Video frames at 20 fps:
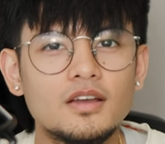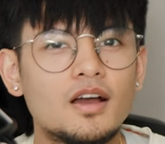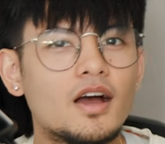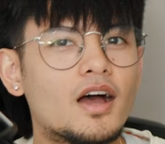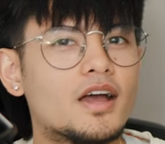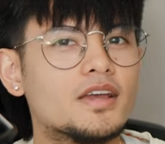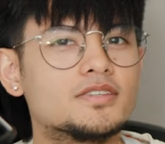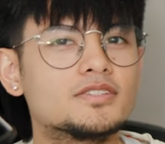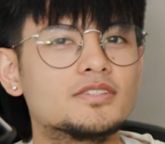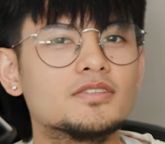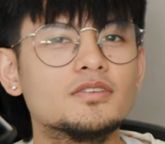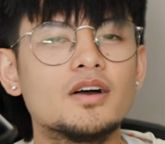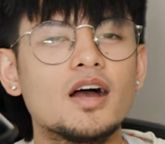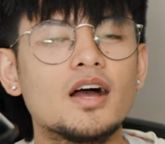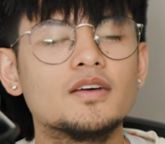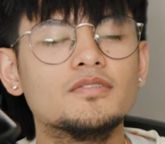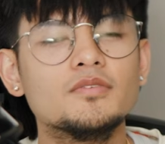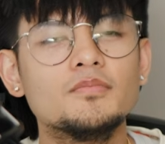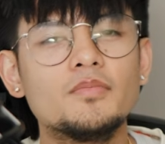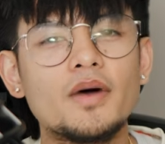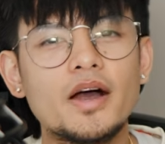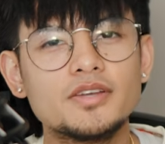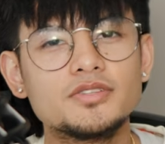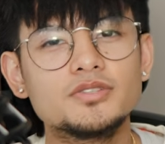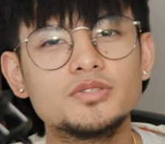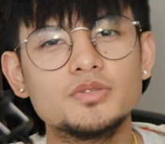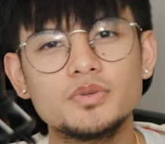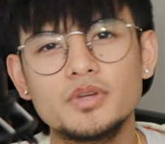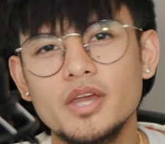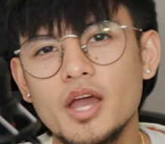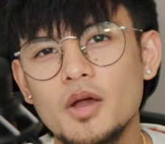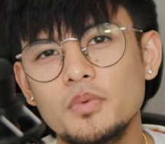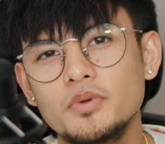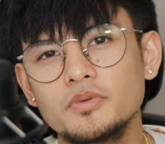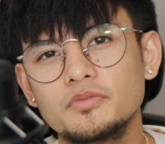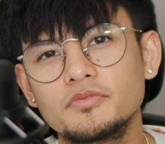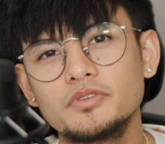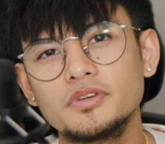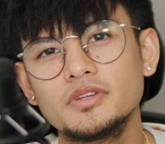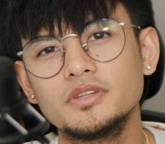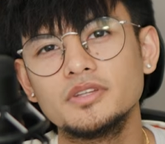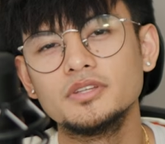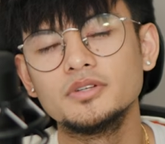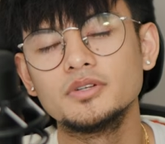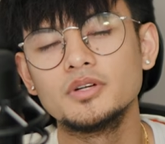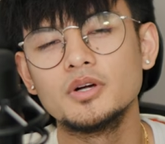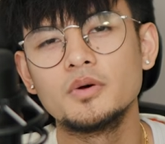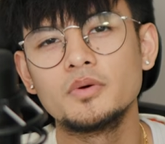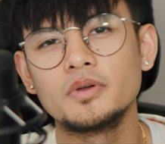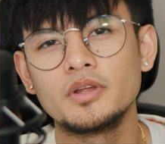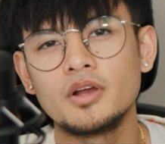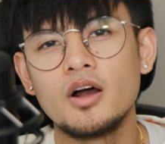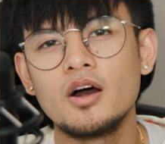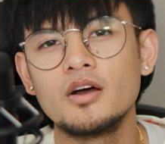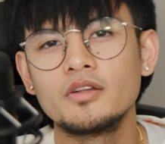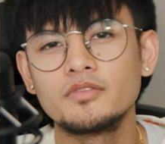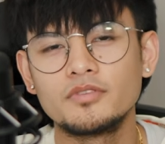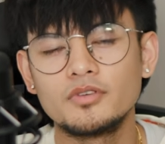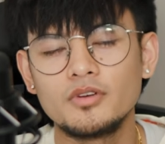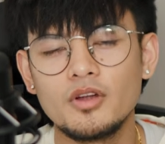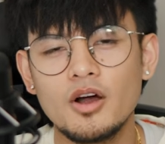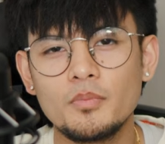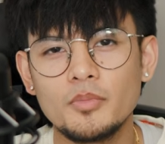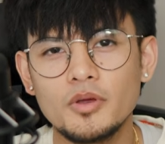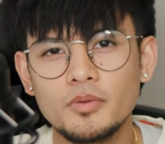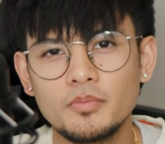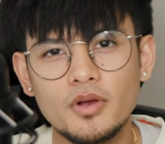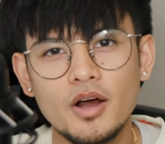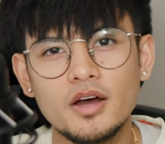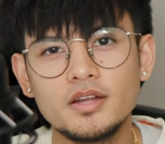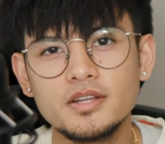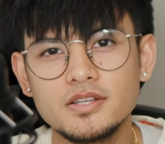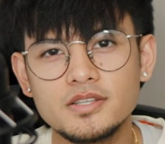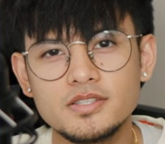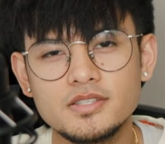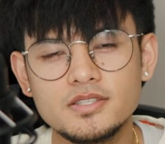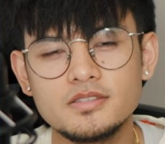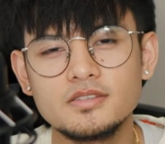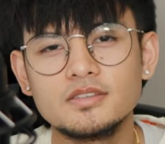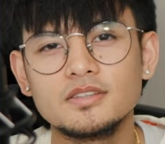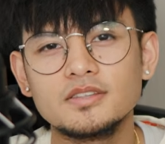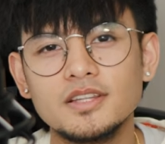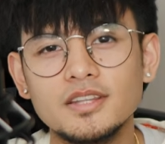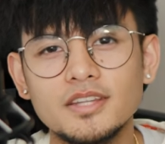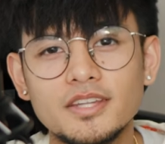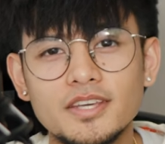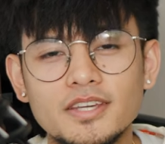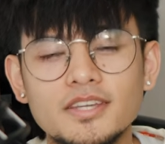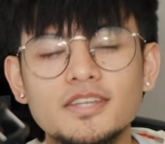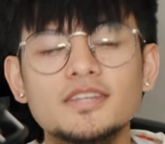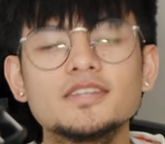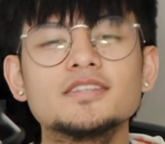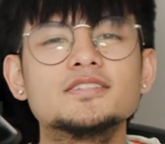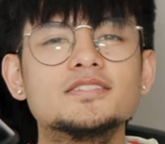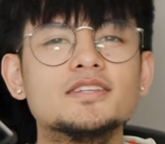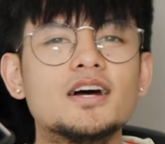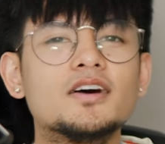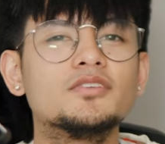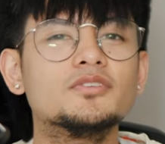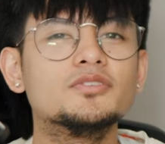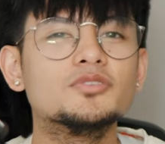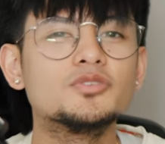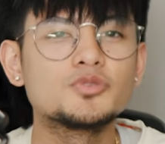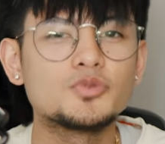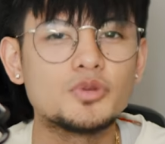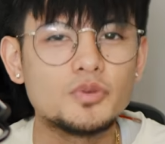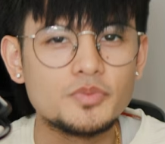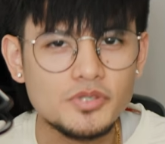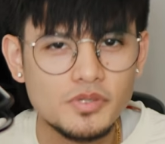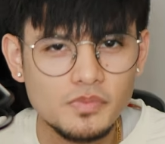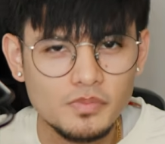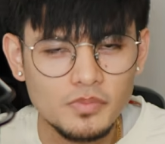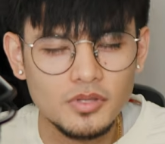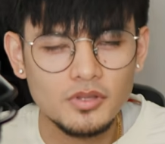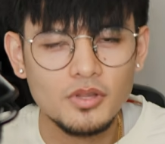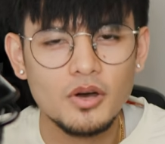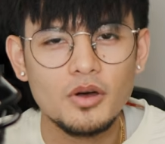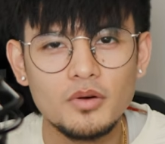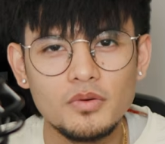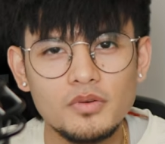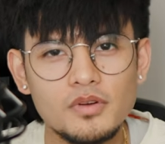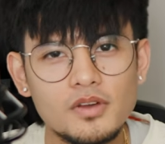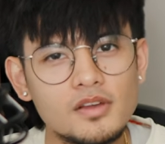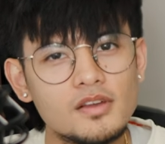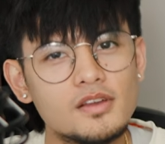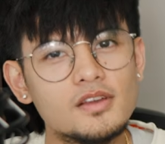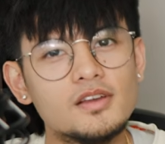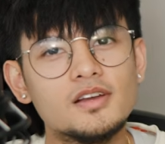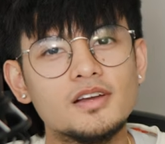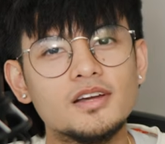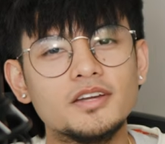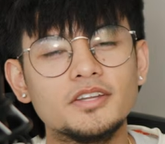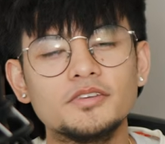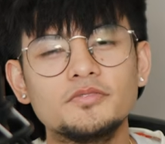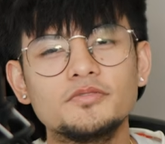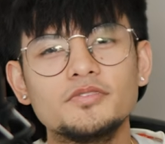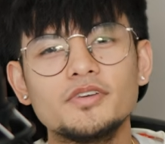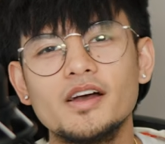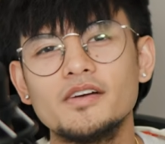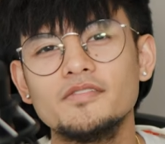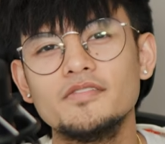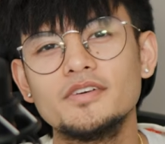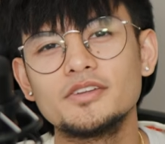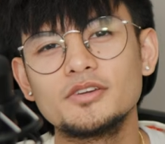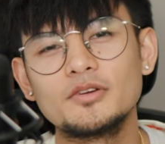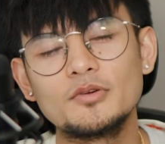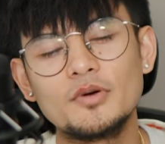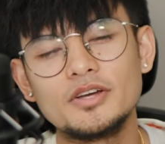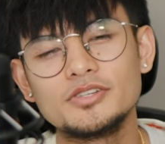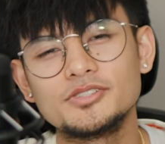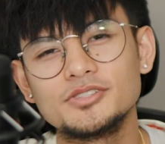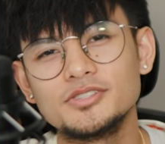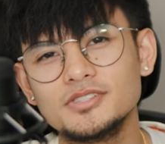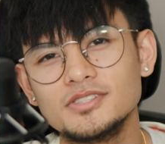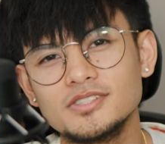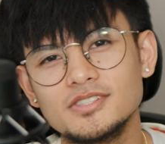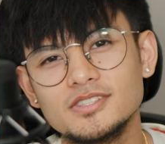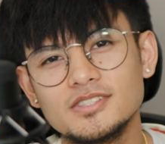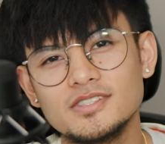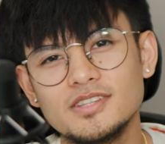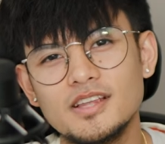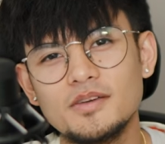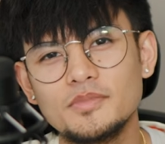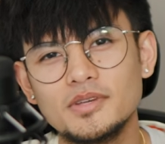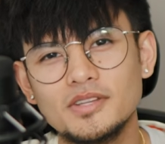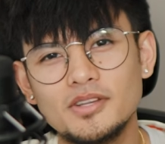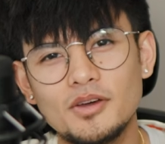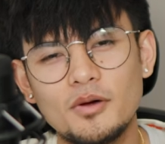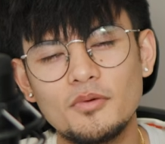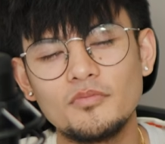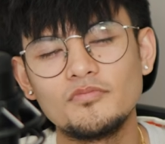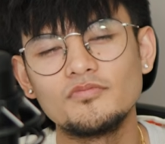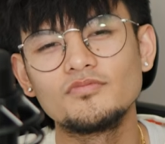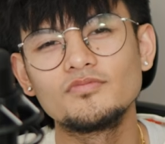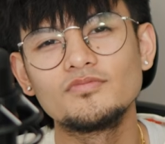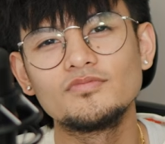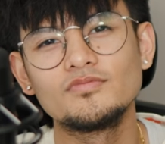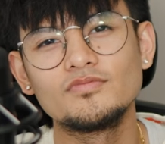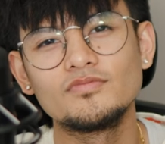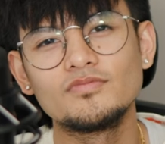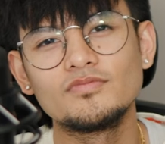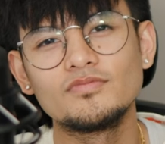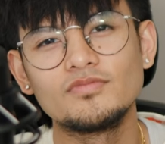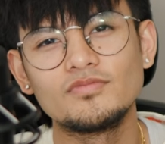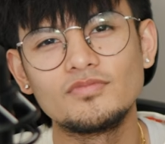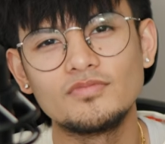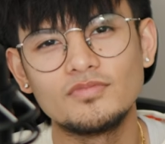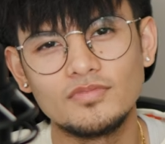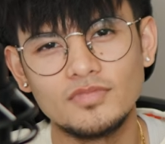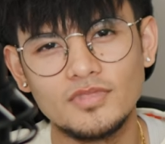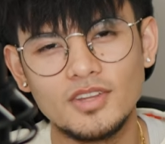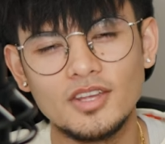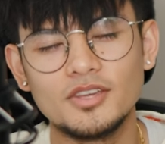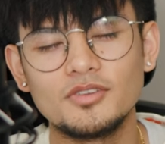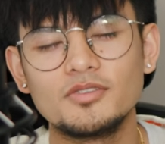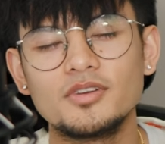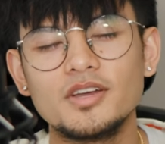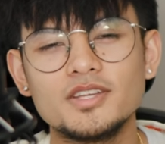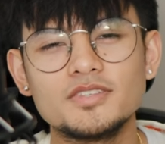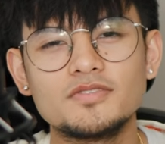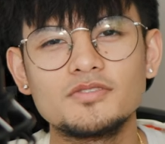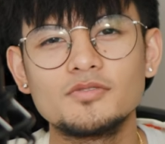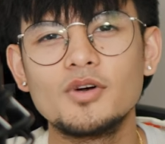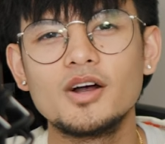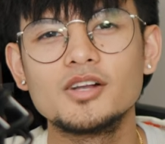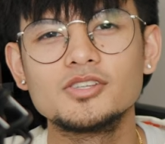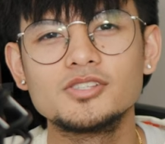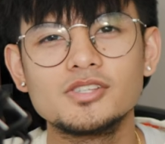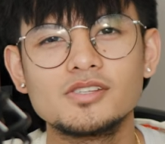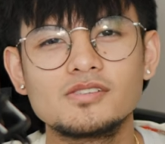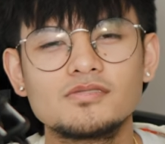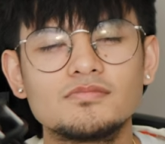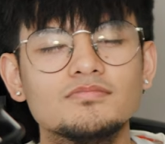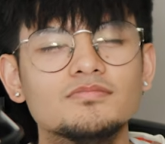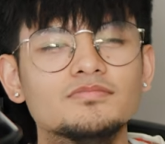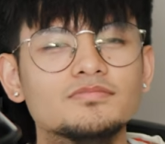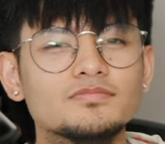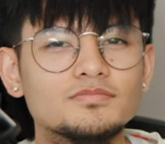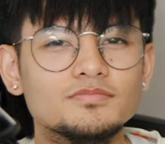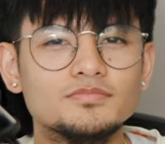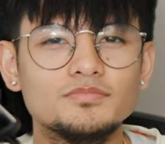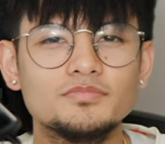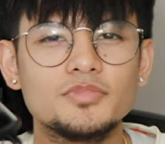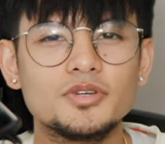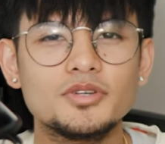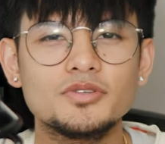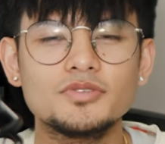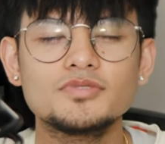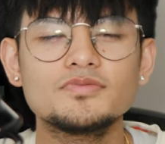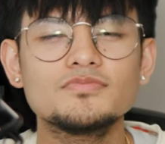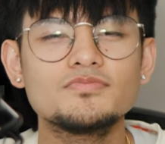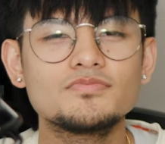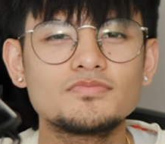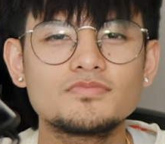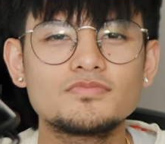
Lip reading: I still have a buy 2 get 1 free deal going on for all my products. The link is down in the description below. And if you have any questions, just let me know. Thank you guys for watching. Peace.